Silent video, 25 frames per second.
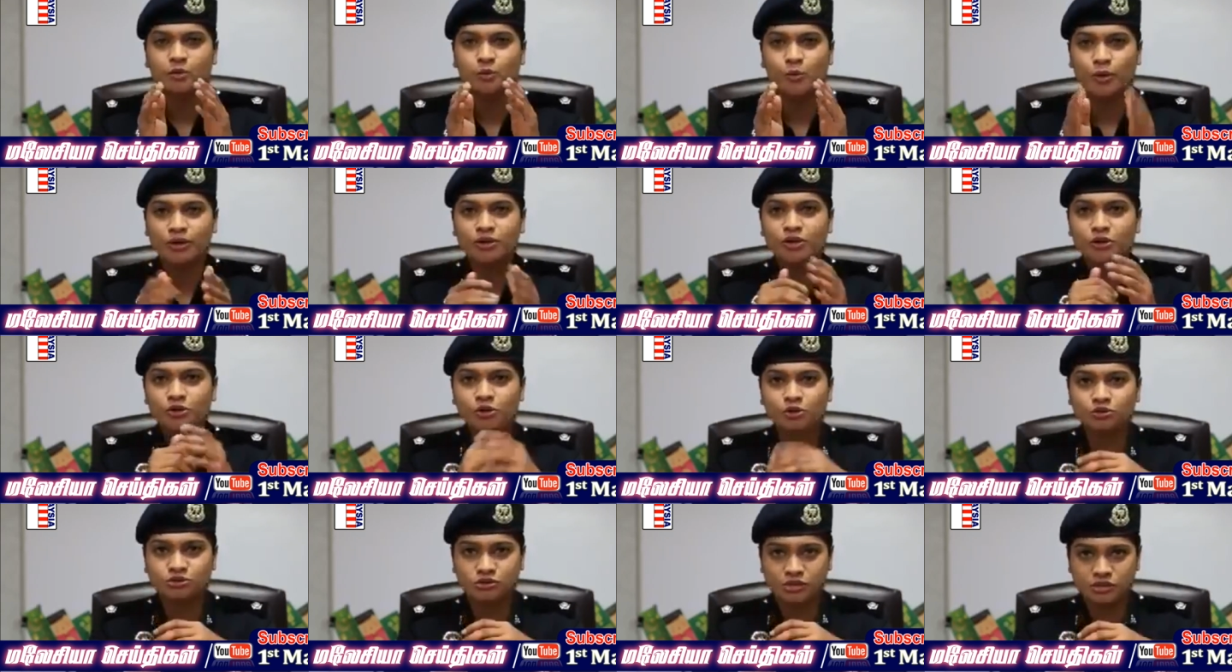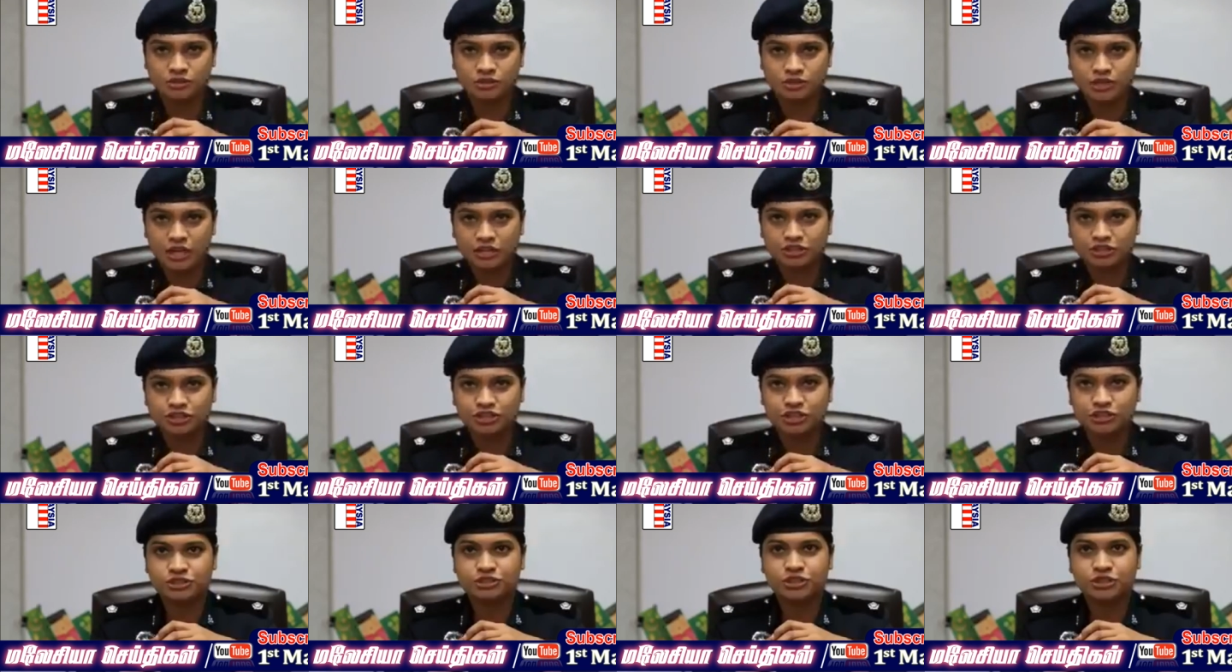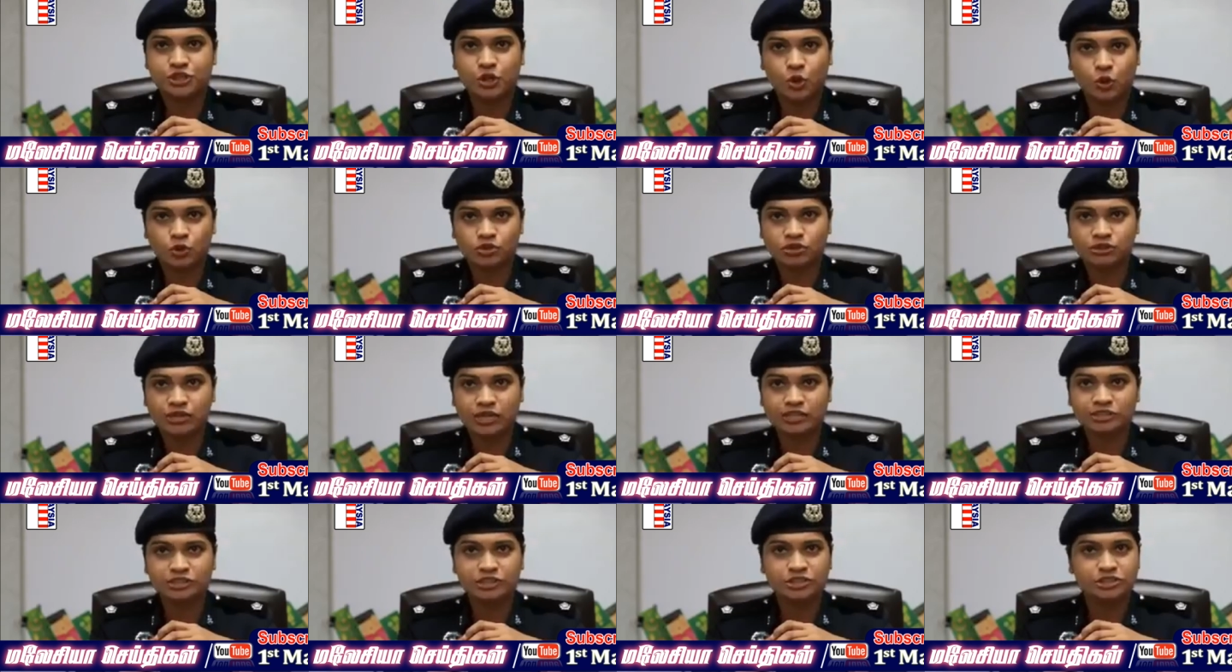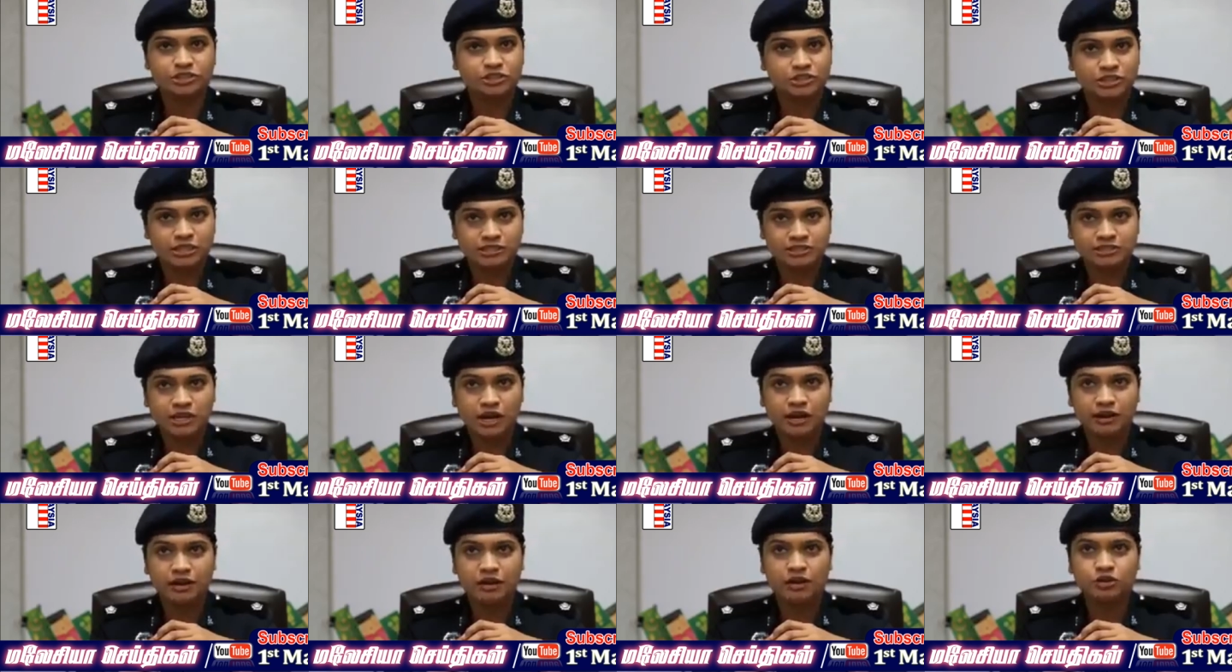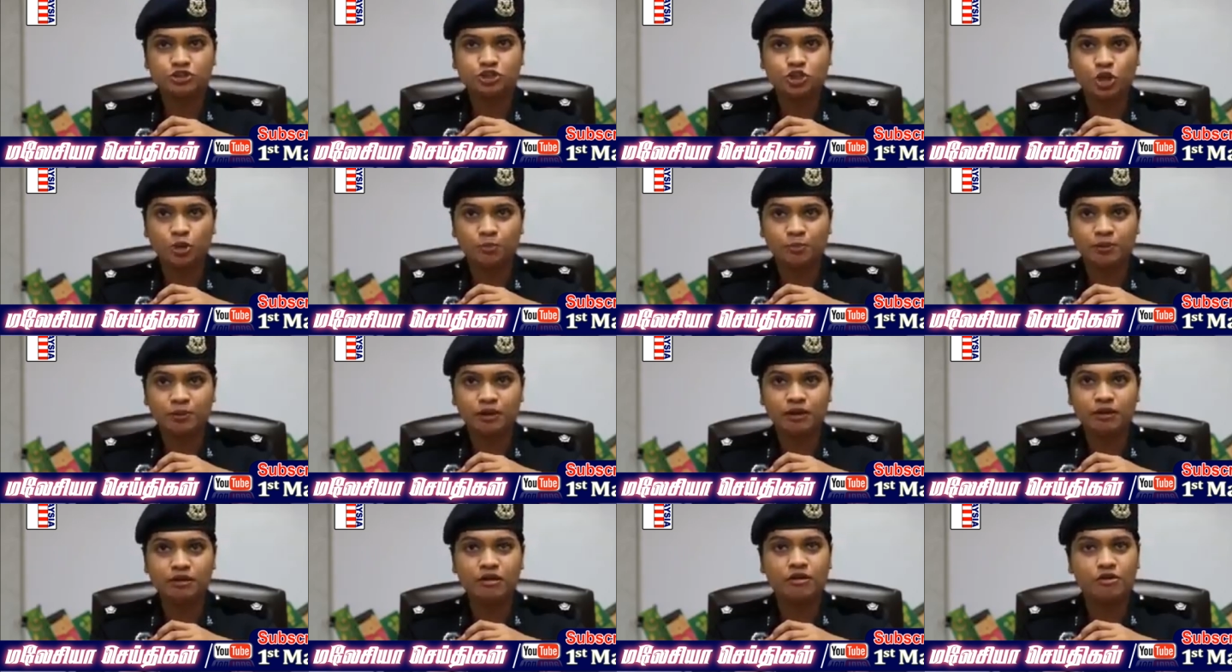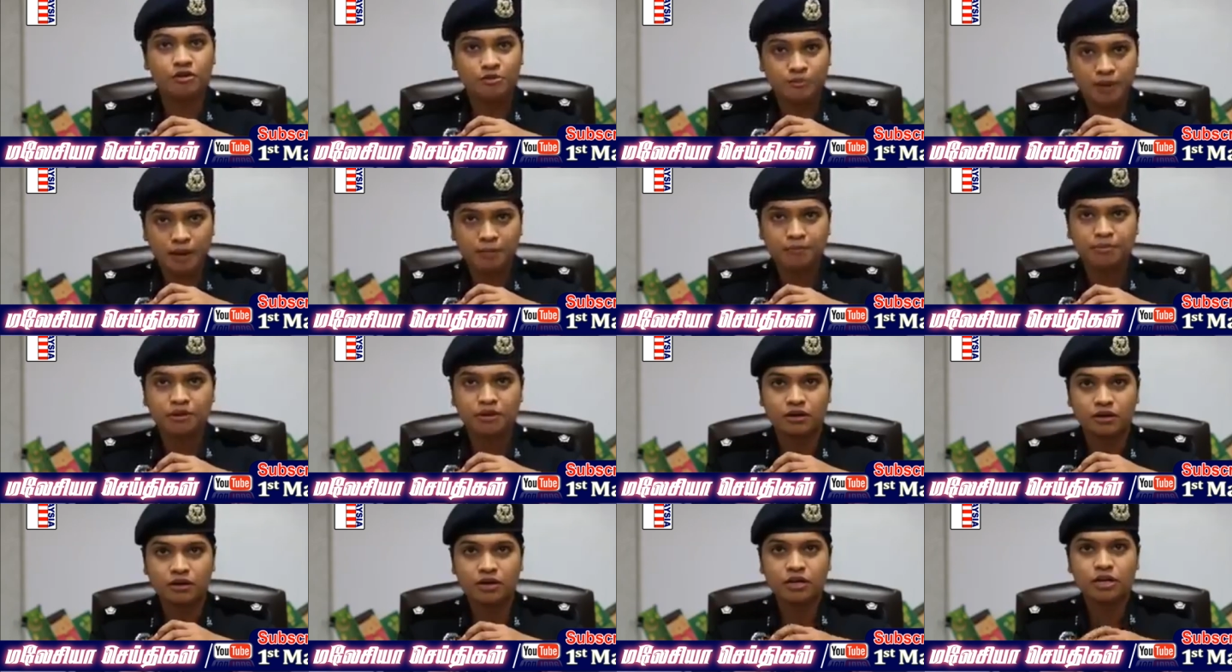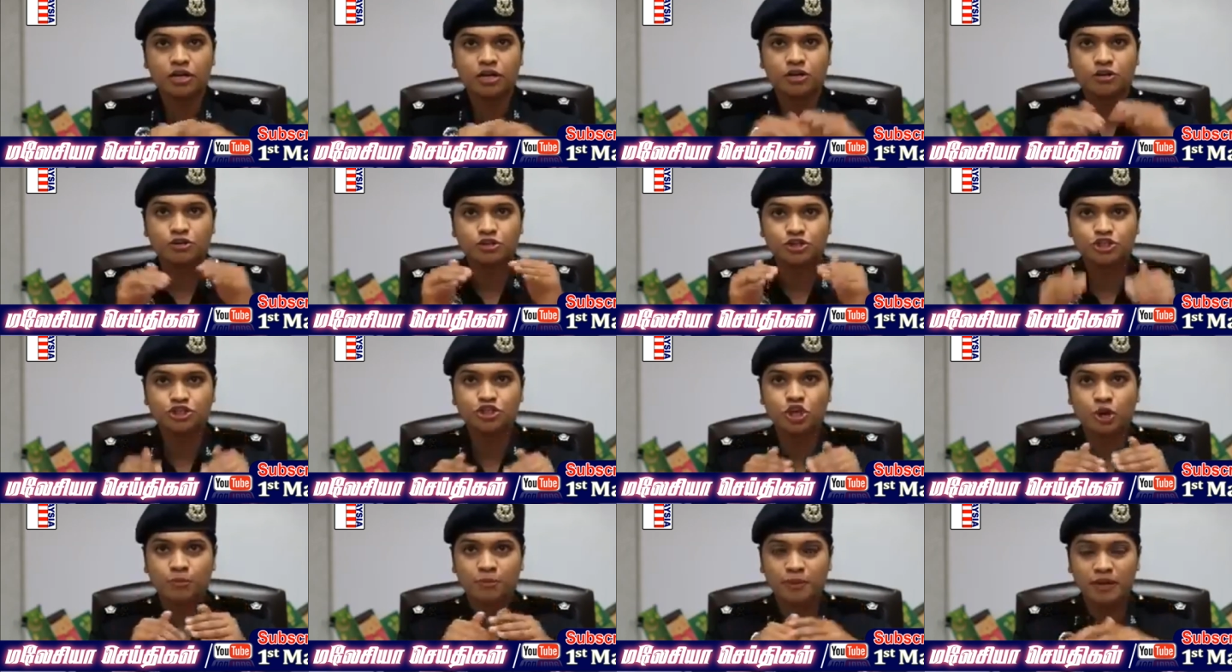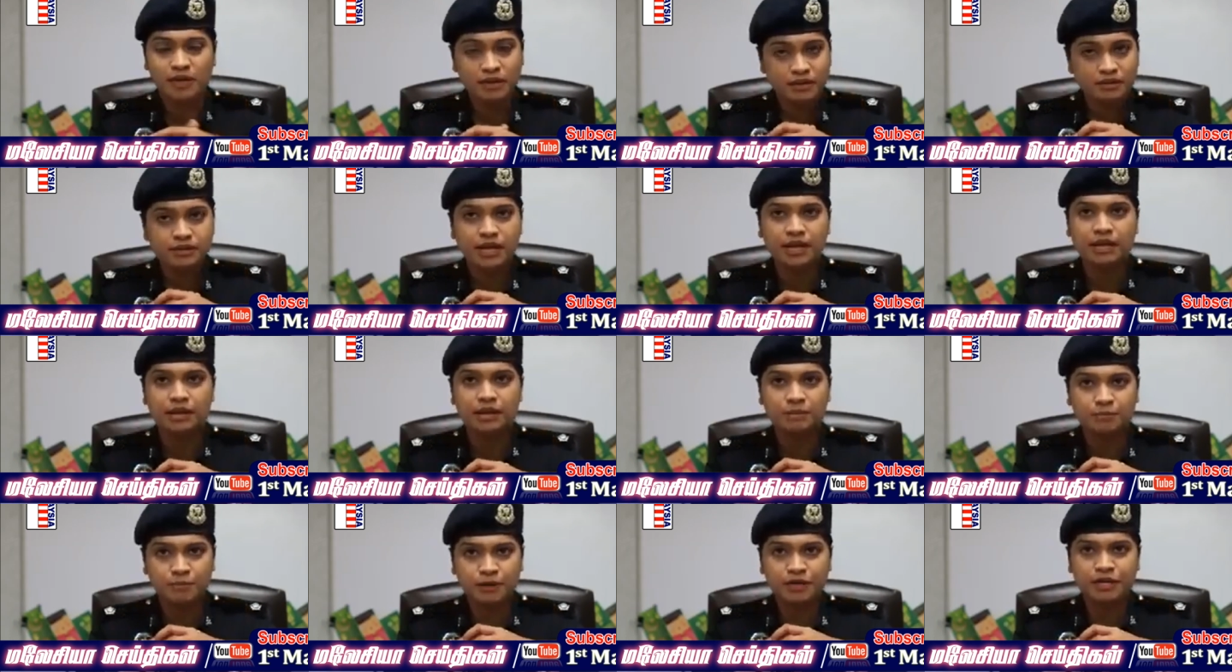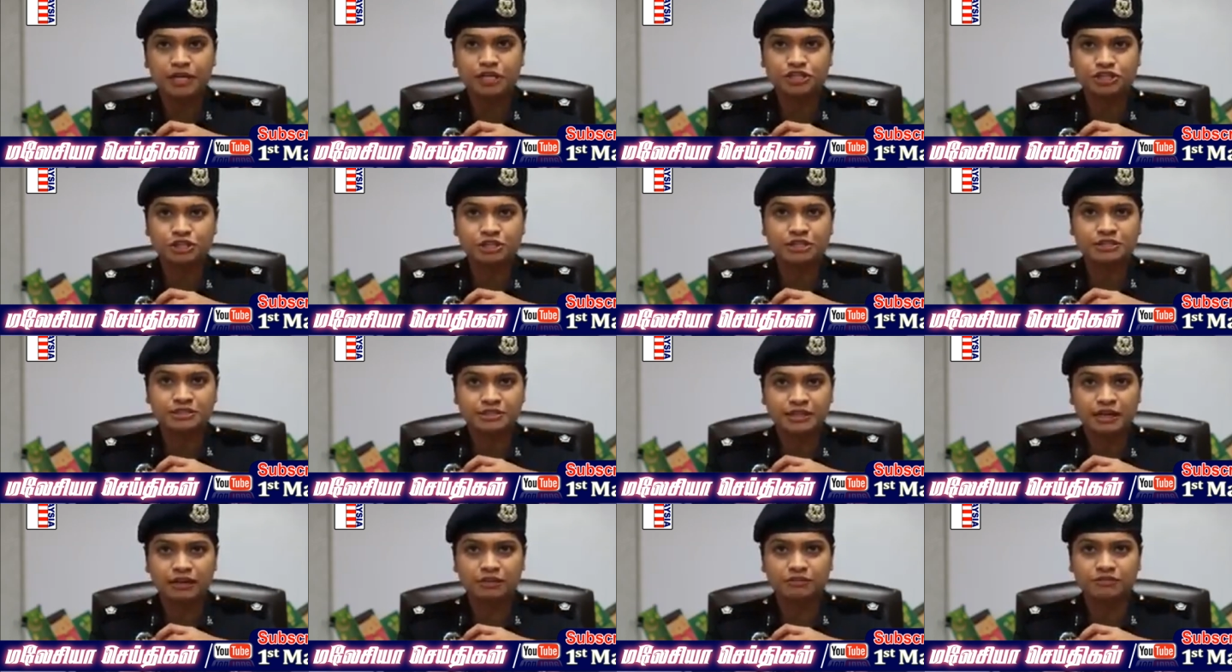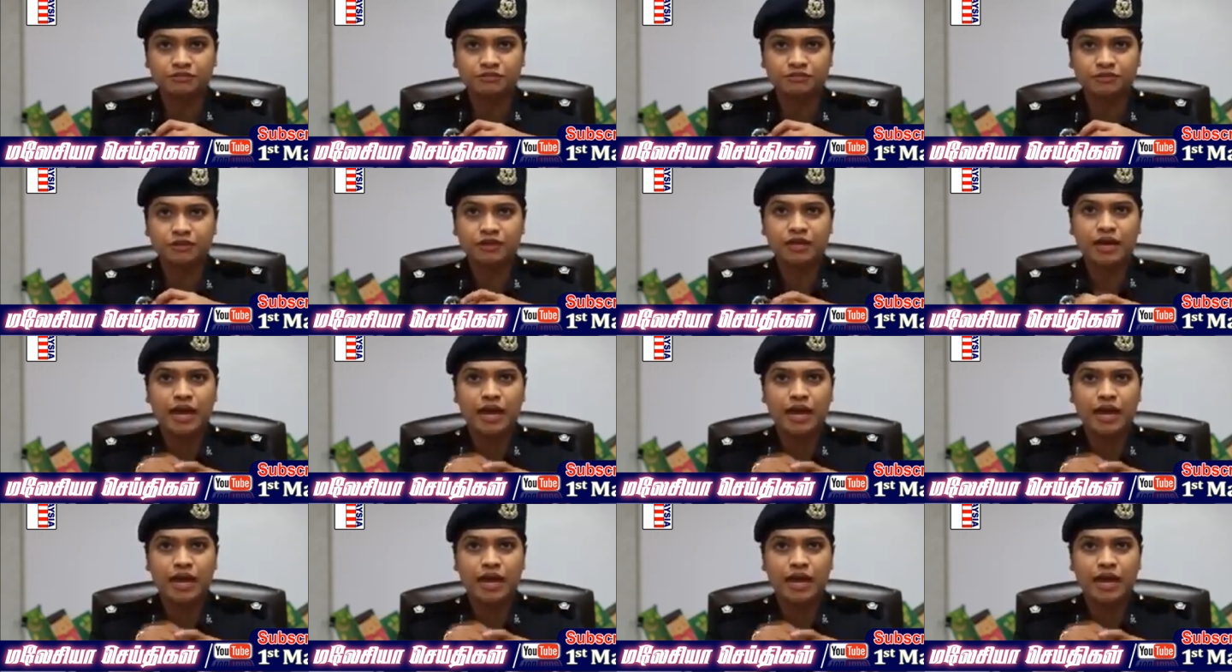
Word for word: When you use such secure sites such as Lazada or Shopee, remember to shop in that application itself